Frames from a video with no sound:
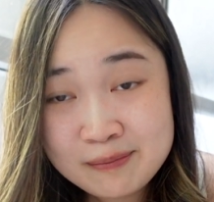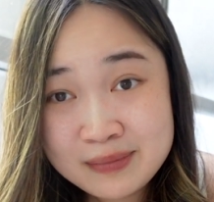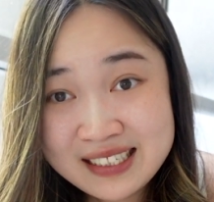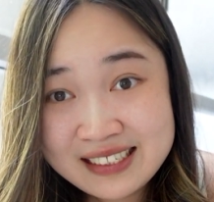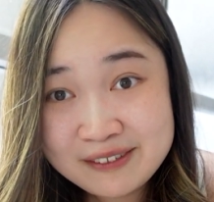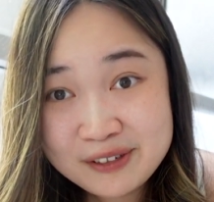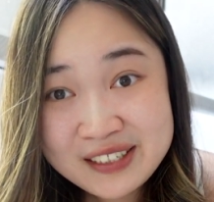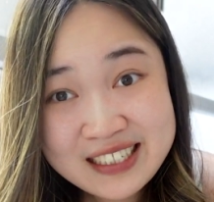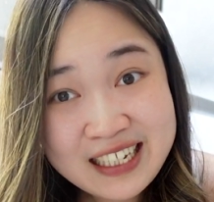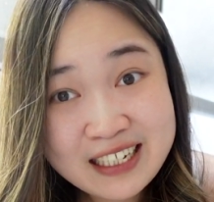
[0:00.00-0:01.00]
but we'll
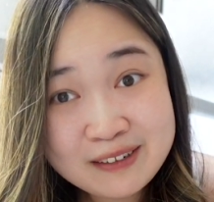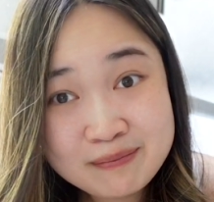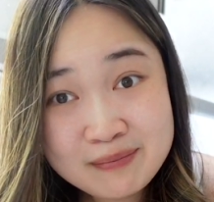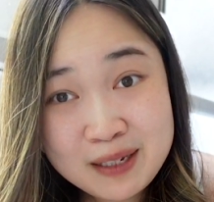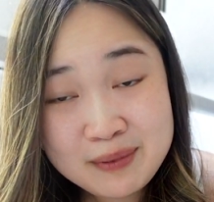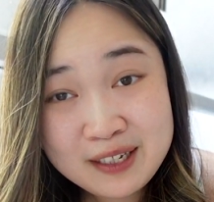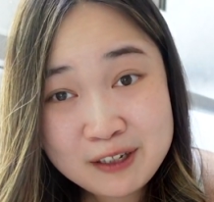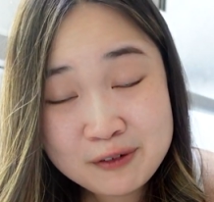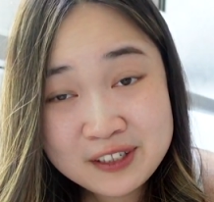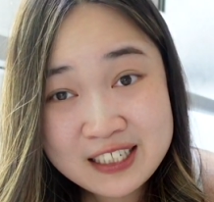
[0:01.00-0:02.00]
see. Maybe
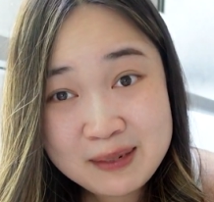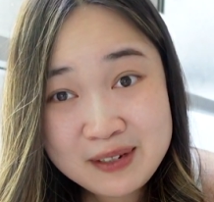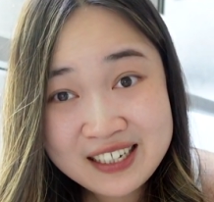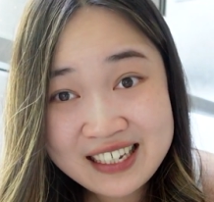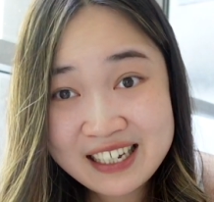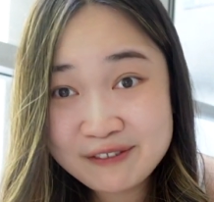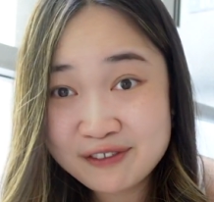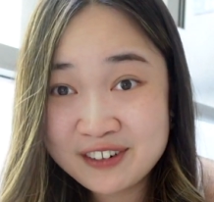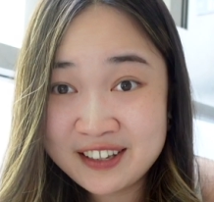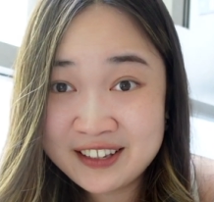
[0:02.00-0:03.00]
you won't see me again
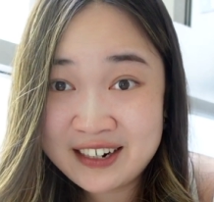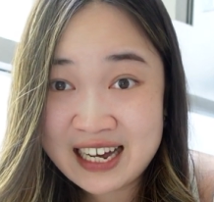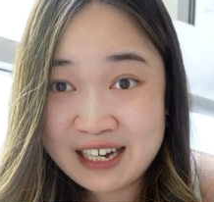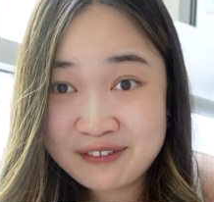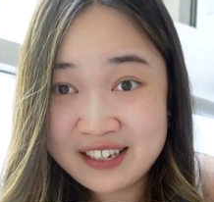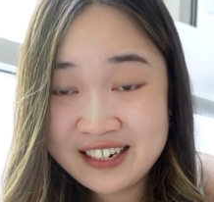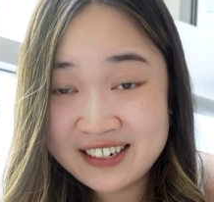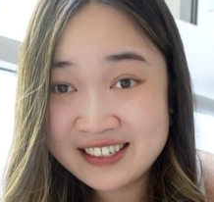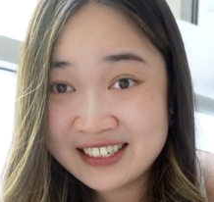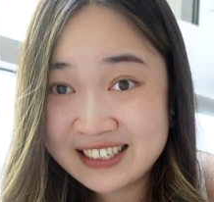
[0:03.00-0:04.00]
for another half a
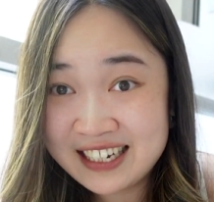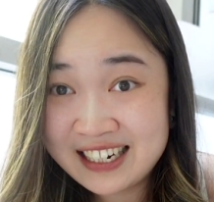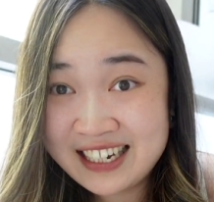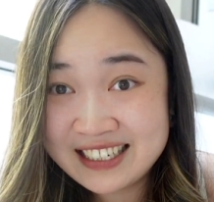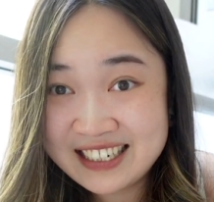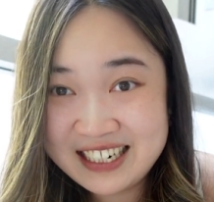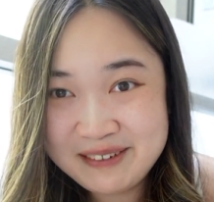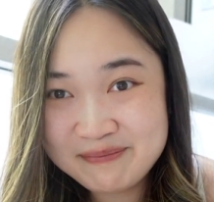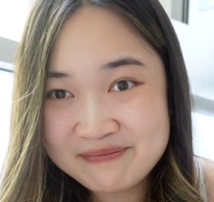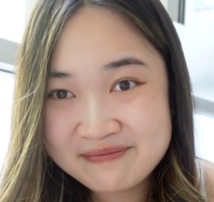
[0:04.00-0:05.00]
year, just like last
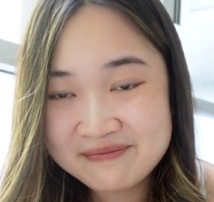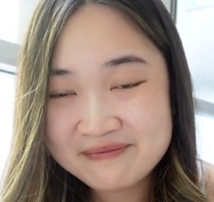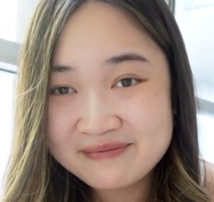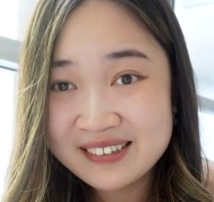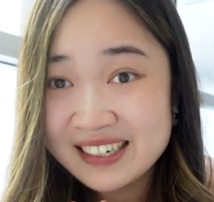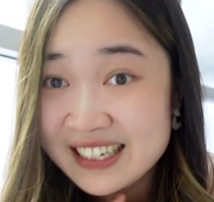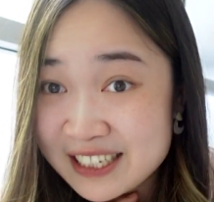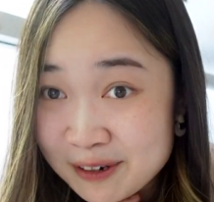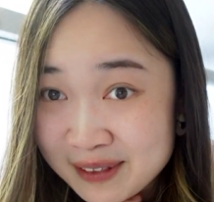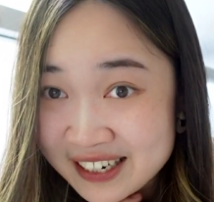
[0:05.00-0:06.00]
time. Let's
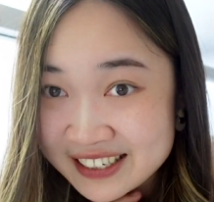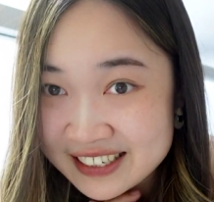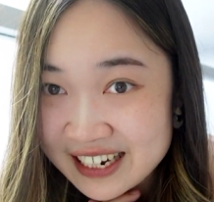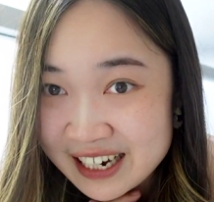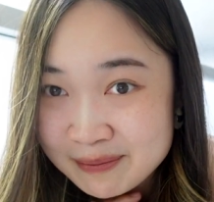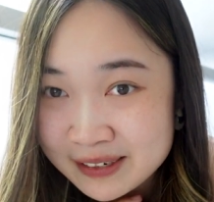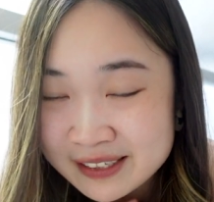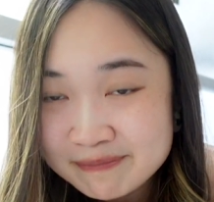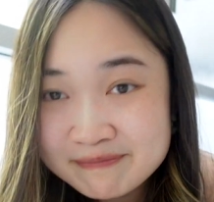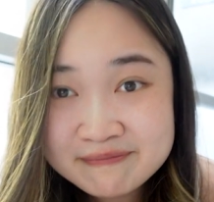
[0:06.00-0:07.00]
hope that doesn't happen.
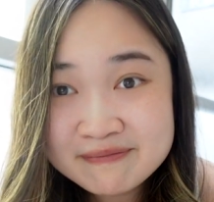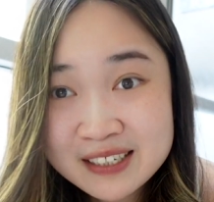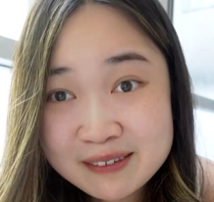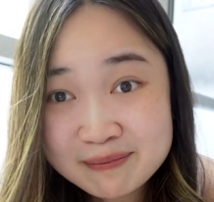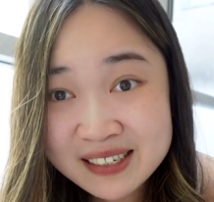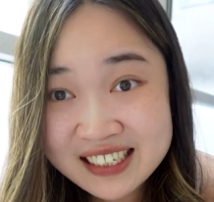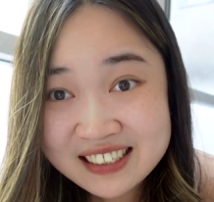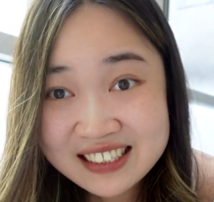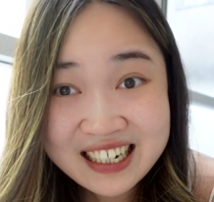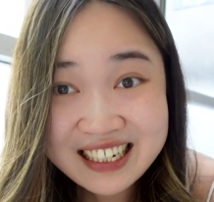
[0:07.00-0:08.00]
But
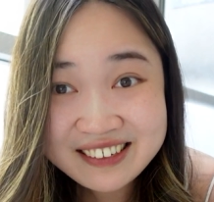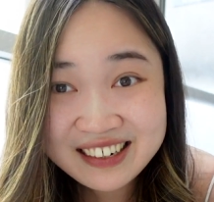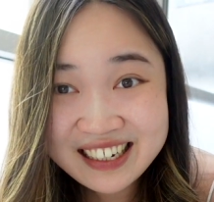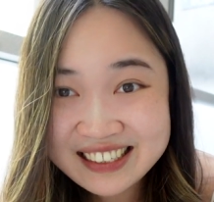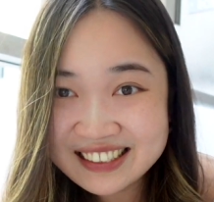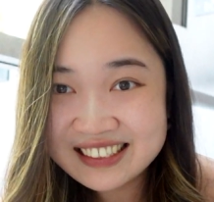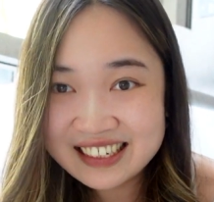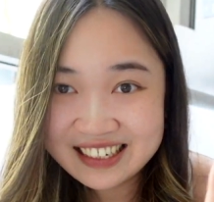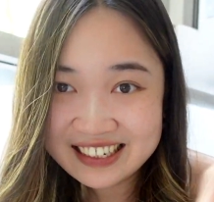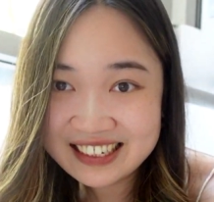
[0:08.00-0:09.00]
anyway,
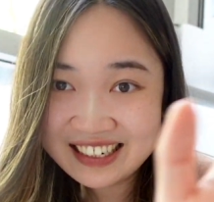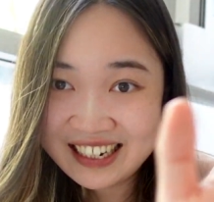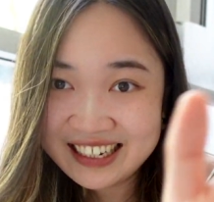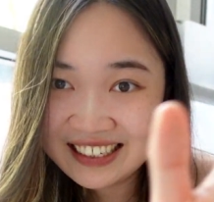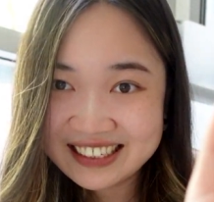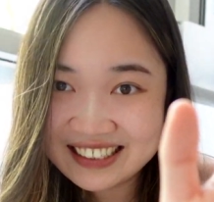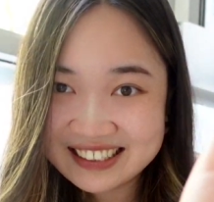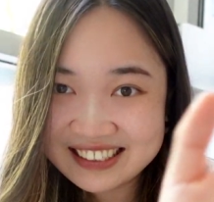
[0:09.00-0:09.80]
good luck!